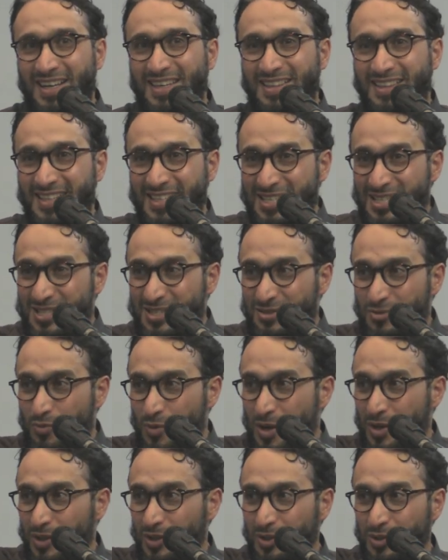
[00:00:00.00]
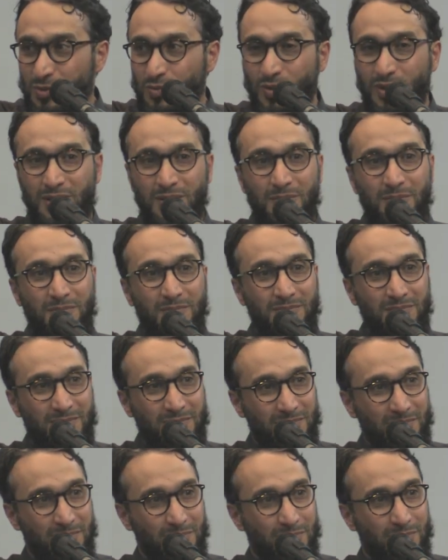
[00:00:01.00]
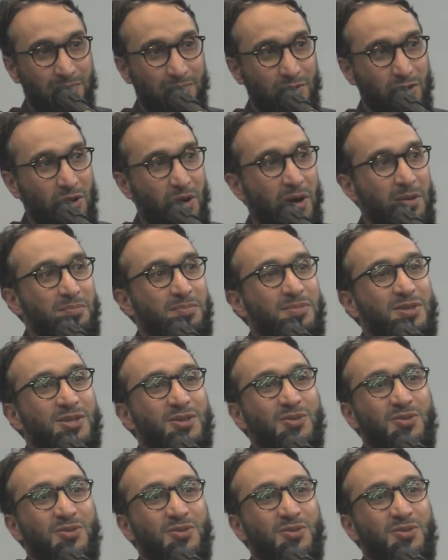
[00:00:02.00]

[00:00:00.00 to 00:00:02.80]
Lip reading: And this world will come